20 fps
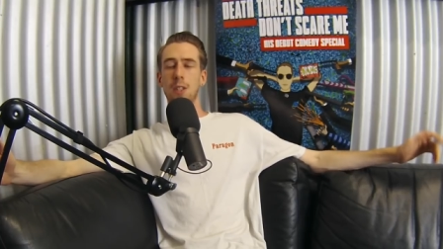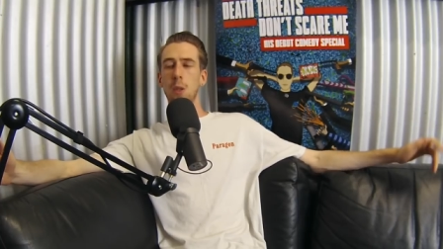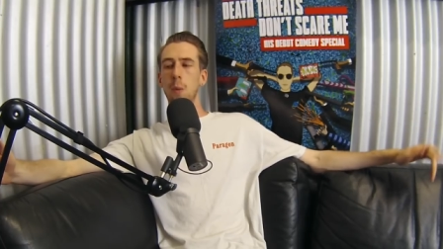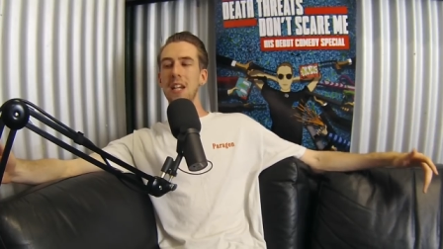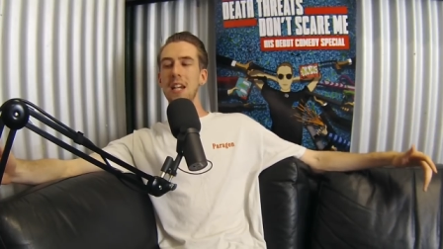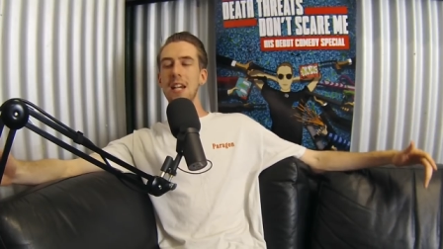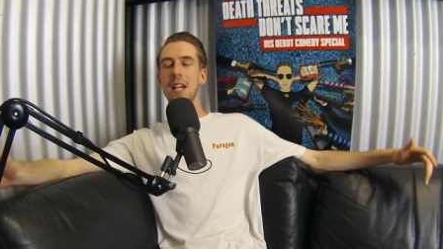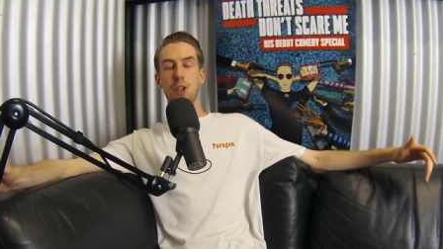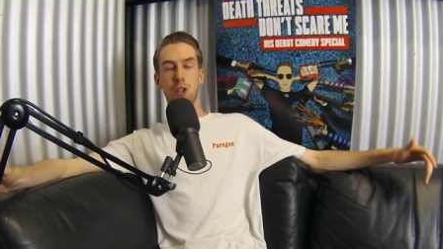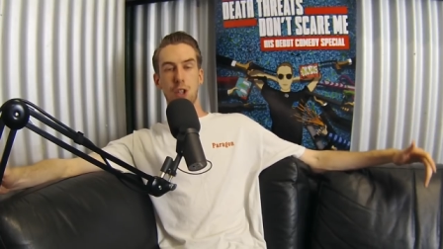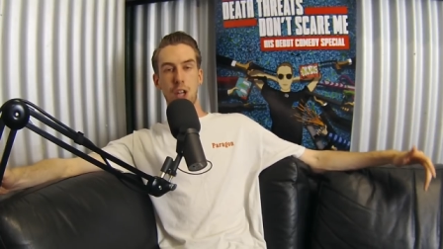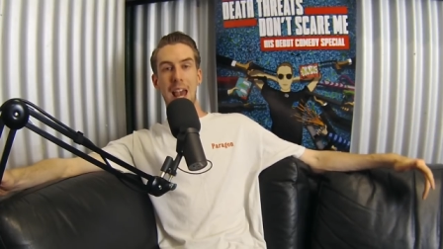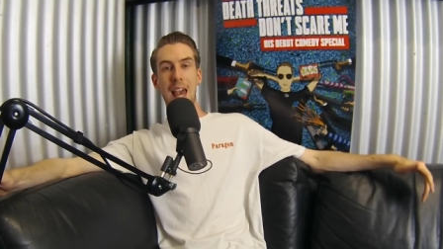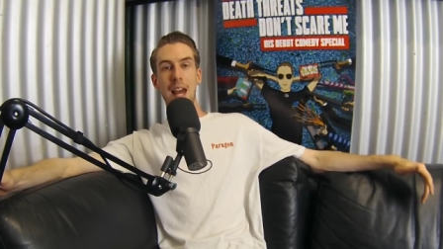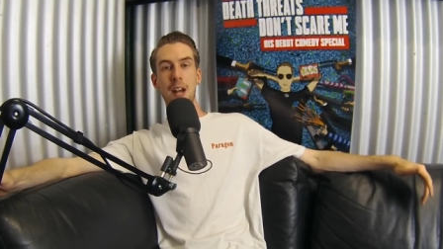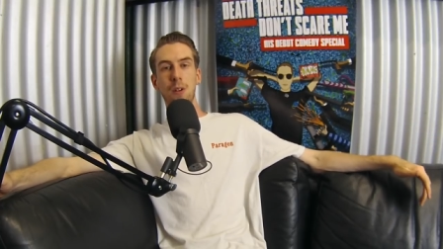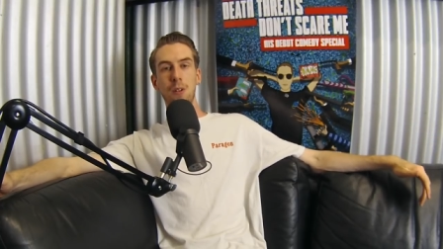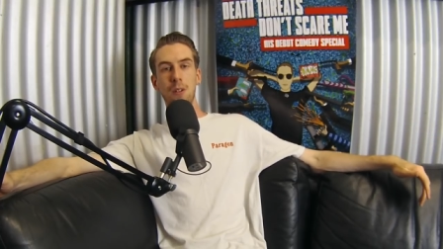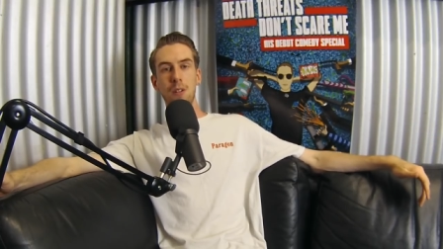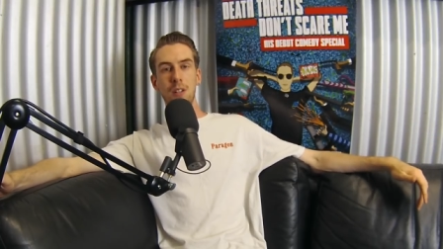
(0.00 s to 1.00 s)
Do we need a
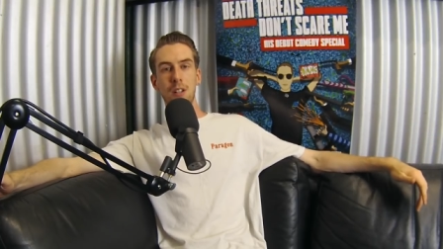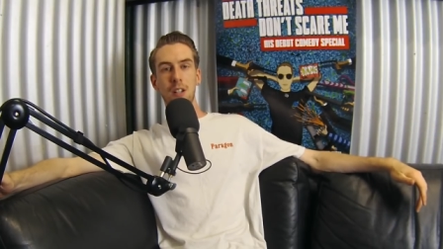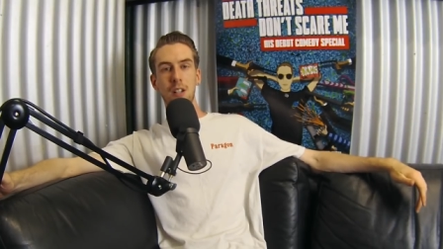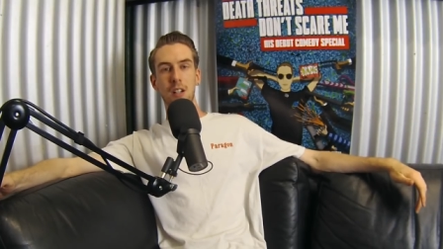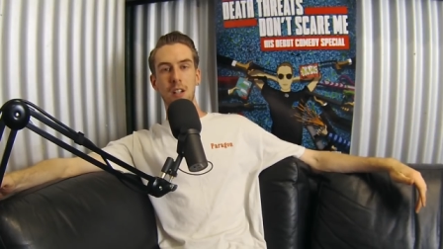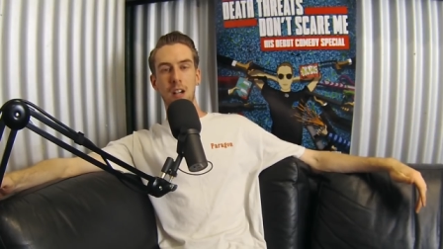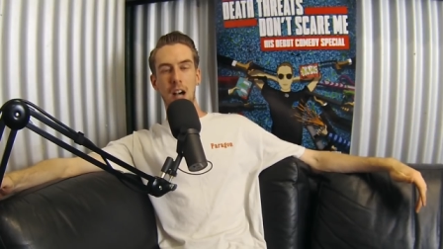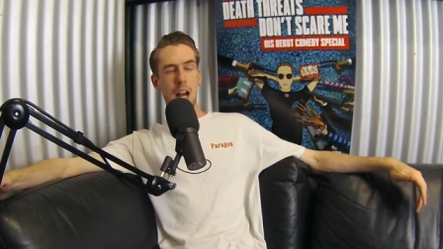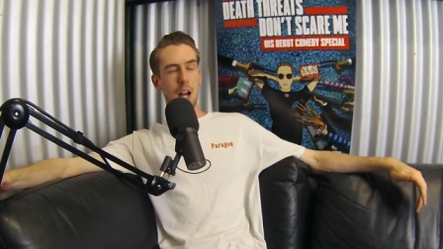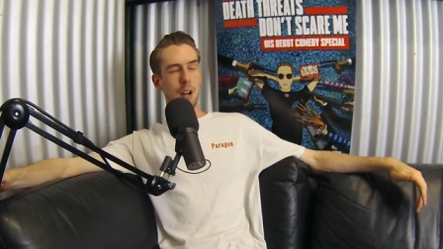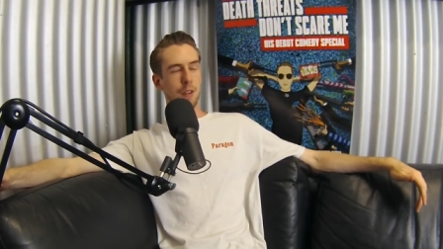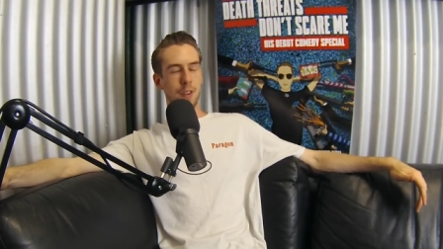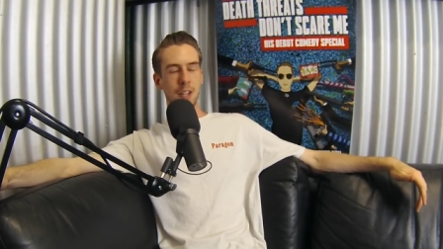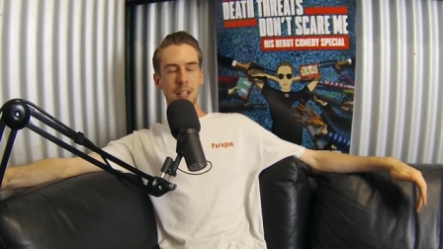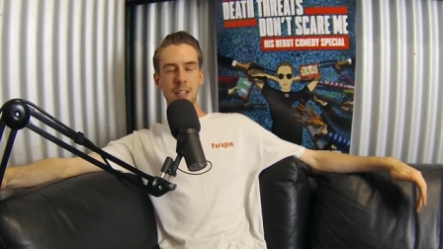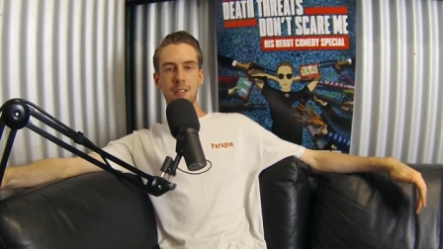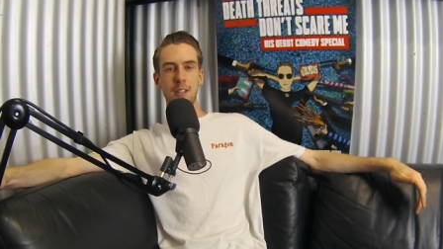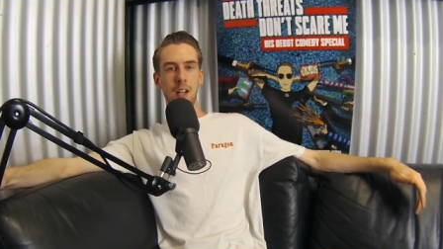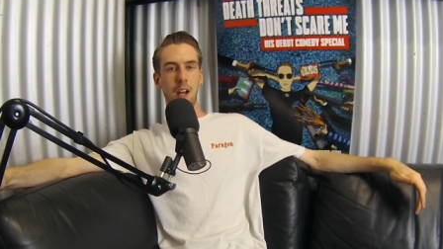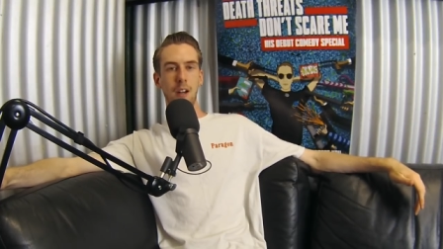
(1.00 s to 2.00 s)
channel? I don't
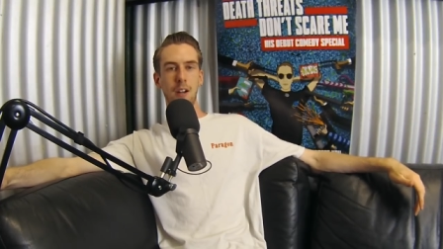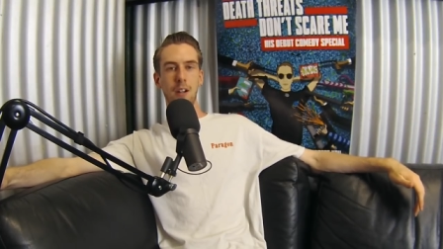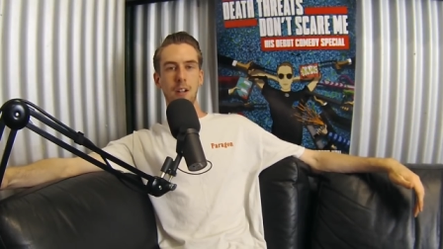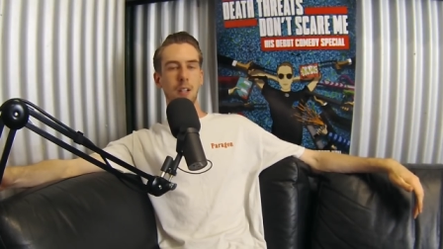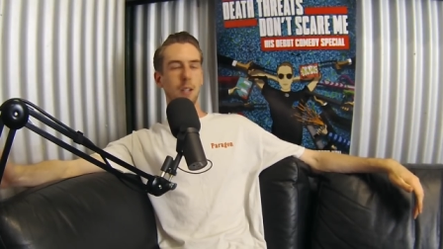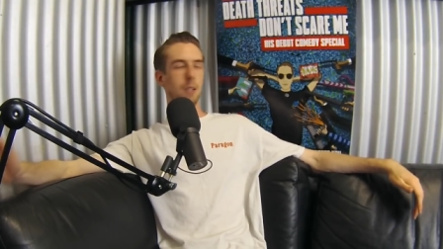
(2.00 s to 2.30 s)
think so.